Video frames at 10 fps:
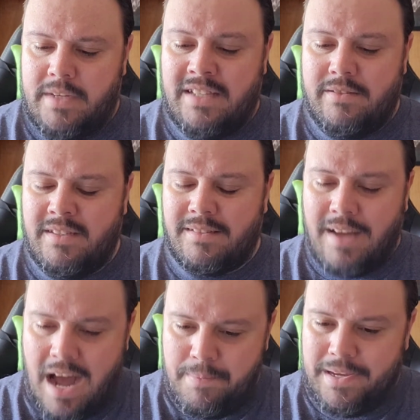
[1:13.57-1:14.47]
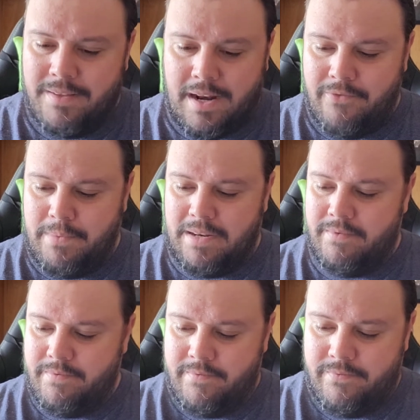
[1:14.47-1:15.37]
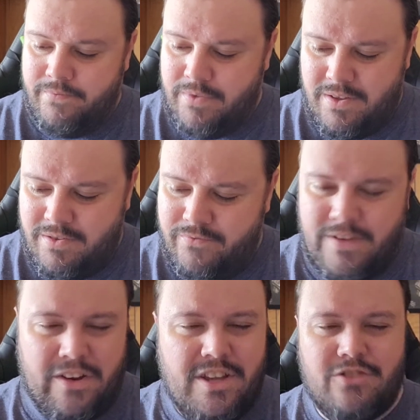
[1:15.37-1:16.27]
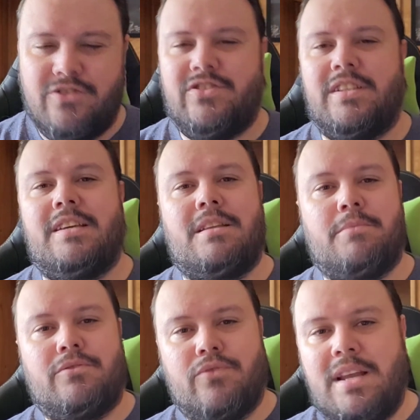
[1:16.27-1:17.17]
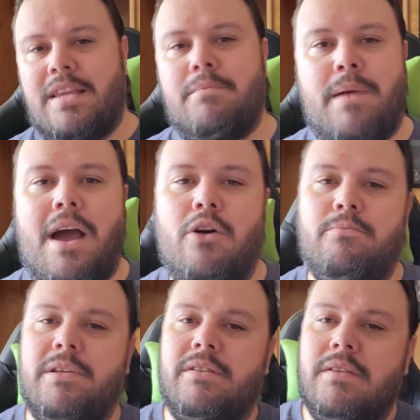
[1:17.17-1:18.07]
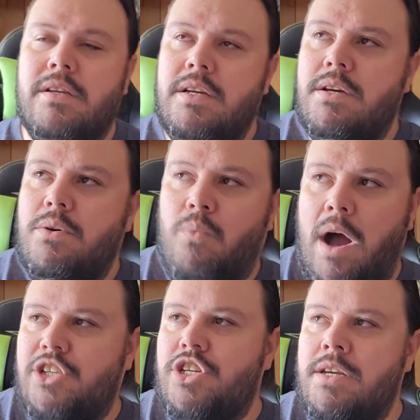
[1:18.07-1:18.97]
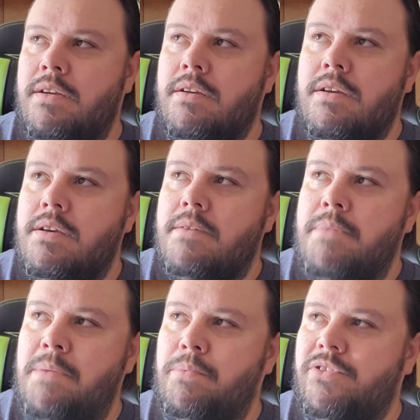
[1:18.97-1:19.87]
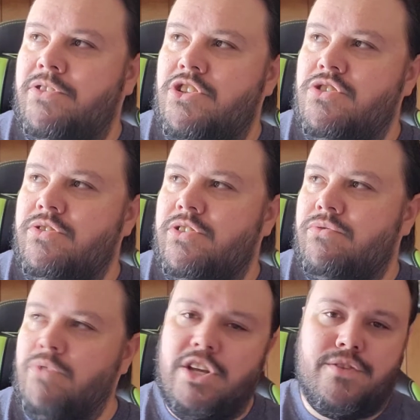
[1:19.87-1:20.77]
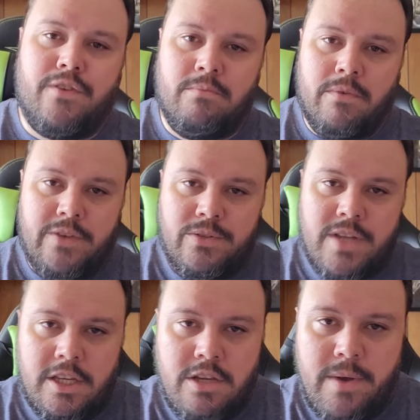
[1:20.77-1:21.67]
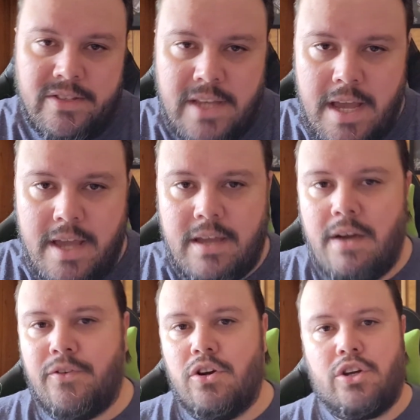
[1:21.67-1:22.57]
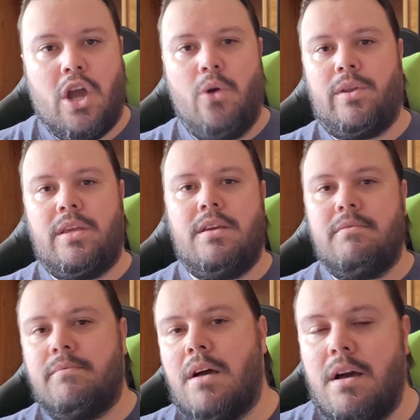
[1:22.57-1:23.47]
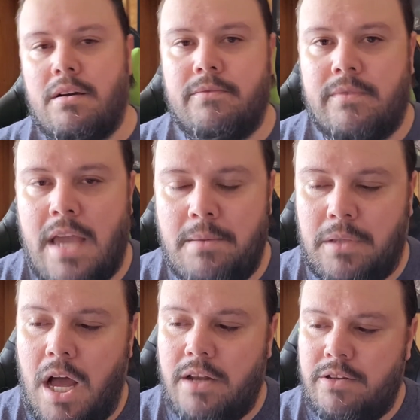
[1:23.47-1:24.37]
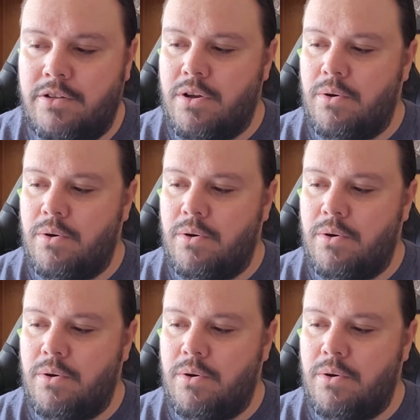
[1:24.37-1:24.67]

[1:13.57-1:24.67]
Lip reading: it's a topic that I've been very interested in. I've been reading about, been watching people such as Rich from Review Tech USA cover, Cody, Camelot,